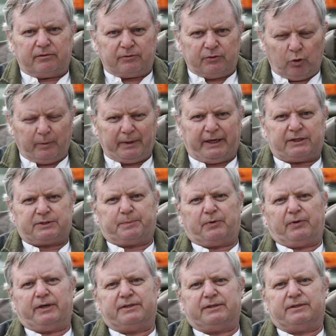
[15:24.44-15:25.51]
normally
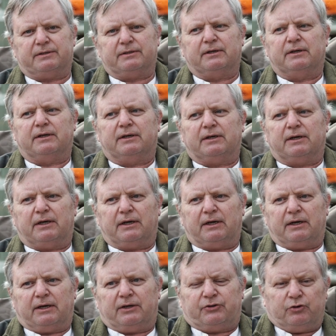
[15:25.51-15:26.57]
aspirated
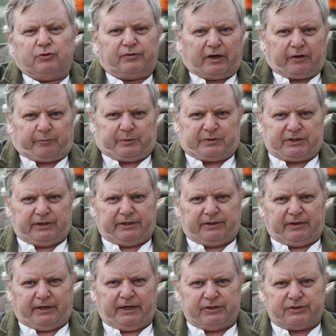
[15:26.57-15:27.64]
two valve per
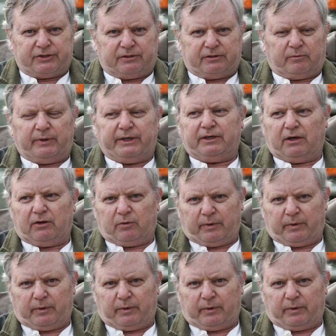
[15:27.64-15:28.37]
cylinder engine that we know,